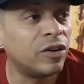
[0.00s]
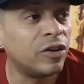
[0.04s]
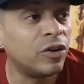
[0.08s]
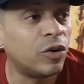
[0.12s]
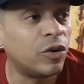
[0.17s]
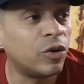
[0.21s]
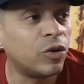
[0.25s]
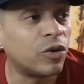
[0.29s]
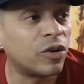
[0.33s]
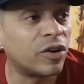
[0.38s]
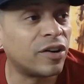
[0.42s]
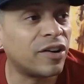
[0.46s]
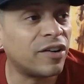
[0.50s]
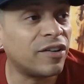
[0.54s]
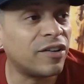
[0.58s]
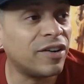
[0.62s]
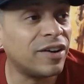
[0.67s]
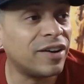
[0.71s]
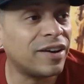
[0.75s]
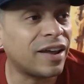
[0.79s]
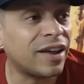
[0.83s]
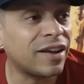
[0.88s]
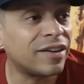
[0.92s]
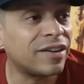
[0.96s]
Ordinary,
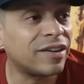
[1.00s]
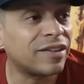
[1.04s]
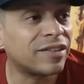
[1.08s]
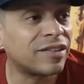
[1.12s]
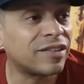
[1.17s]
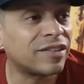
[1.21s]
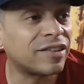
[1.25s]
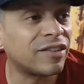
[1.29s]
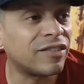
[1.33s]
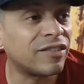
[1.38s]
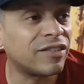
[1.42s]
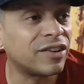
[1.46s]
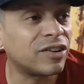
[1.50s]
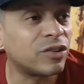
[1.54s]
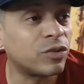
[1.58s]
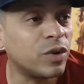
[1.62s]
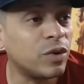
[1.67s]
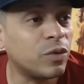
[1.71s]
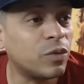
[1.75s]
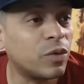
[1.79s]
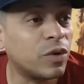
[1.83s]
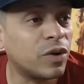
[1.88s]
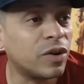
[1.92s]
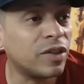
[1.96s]
not necessarily
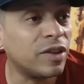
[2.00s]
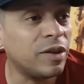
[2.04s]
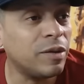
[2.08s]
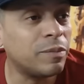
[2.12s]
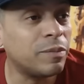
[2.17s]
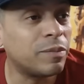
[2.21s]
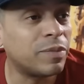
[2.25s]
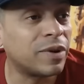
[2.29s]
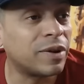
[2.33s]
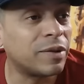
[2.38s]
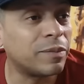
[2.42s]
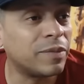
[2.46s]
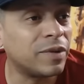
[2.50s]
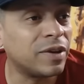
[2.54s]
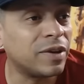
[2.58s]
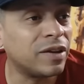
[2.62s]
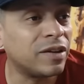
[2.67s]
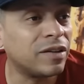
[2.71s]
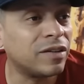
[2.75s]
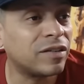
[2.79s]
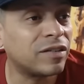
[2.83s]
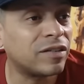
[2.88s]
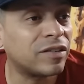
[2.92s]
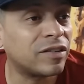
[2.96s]
tweet worthy, but it
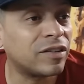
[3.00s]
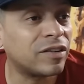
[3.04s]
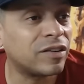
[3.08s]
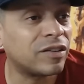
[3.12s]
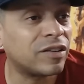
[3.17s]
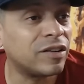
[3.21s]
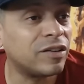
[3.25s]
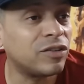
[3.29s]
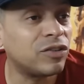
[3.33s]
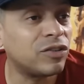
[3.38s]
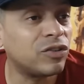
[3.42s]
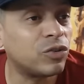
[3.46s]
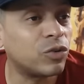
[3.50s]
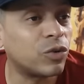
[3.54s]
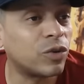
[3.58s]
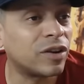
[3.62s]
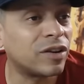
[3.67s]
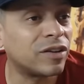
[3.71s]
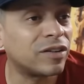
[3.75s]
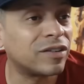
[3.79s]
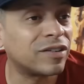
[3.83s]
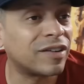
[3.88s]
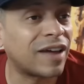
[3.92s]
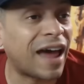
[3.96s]
means Sea of Thieves
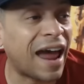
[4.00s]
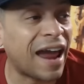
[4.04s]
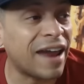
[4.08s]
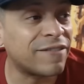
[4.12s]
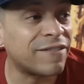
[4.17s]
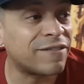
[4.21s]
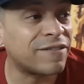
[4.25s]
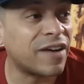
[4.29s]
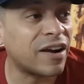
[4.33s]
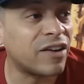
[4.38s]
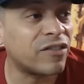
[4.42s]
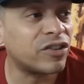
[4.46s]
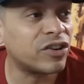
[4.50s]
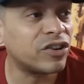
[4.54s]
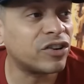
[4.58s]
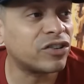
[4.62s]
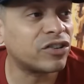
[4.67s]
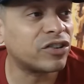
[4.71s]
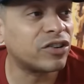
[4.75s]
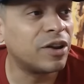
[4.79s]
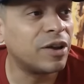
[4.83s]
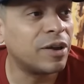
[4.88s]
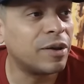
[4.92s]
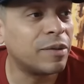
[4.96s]
joins Hi-Fi
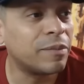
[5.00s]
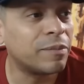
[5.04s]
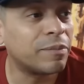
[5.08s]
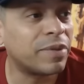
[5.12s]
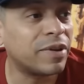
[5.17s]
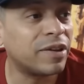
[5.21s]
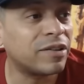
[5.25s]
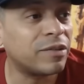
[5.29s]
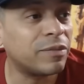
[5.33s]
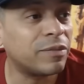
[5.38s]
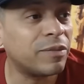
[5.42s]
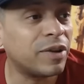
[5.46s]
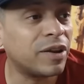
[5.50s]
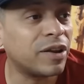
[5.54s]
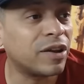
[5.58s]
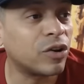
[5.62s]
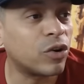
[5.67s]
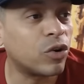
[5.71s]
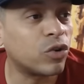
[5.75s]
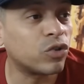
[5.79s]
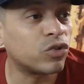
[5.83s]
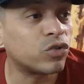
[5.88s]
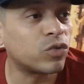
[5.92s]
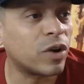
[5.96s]
Rush, Pentiment, and
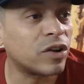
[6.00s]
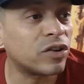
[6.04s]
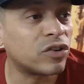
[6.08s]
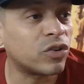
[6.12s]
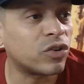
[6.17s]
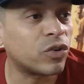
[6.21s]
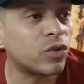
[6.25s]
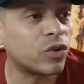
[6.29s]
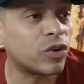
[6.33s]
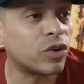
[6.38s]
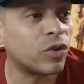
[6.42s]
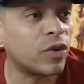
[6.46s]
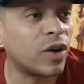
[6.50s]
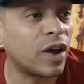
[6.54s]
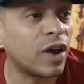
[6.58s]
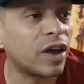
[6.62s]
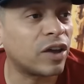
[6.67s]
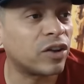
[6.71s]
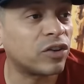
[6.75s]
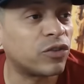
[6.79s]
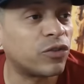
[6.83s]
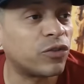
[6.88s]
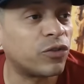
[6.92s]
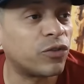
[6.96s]
Ghostwire Tokyo
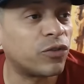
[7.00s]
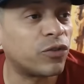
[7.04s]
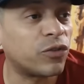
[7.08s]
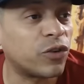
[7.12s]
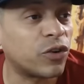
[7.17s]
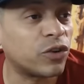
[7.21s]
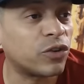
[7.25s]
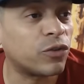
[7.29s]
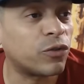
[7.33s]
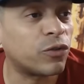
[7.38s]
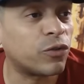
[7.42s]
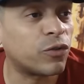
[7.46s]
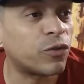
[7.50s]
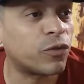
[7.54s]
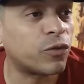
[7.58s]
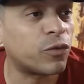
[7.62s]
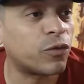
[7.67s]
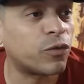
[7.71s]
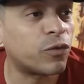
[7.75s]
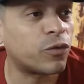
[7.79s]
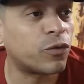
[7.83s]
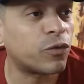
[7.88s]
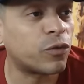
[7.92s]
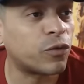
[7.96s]
as
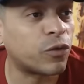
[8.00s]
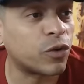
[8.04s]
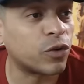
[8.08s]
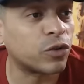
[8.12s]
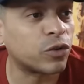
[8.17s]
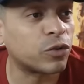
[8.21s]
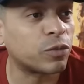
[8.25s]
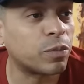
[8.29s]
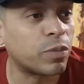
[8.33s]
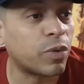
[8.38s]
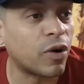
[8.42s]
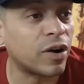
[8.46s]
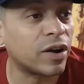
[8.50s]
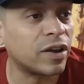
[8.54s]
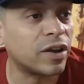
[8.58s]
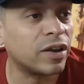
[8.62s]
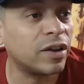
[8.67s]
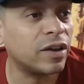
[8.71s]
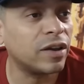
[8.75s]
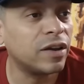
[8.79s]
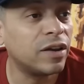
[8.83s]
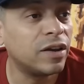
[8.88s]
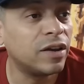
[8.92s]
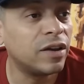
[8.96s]
first
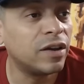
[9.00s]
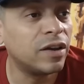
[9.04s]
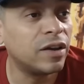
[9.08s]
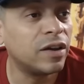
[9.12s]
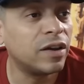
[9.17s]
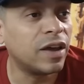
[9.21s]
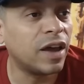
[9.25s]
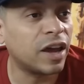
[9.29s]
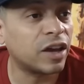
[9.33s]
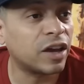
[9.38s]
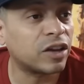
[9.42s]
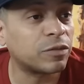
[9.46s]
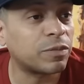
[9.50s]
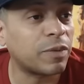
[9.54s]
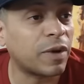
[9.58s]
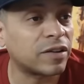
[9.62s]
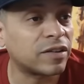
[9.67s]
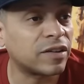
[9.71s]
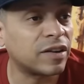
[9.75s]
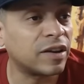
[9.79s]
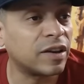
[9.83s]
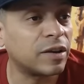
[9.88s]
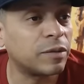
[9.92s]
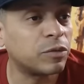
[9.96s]
party Xbox
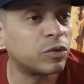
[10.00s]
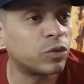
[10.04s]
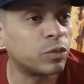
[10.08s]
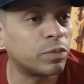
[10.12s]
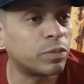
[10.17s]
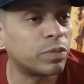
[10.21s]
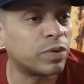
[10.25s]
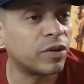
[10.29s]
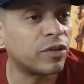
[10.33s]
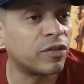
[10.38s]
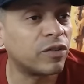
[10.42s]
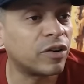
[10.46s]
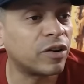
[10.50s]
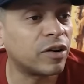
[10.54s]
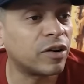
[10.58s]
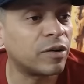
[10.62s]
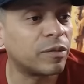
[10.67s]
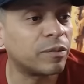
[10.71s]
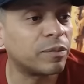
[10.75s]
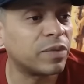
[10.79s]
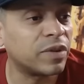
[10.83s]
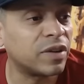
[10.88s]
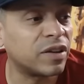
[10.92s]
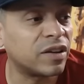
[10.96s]
game superior
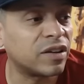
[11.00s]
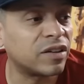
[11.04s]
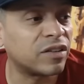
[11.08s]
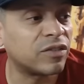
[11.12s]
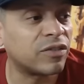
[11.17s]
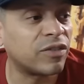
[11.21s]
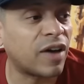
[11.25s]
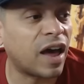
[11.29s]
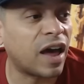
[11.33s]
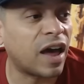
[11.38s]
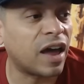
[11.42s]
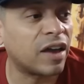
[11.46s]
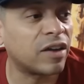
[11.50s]
on PS5.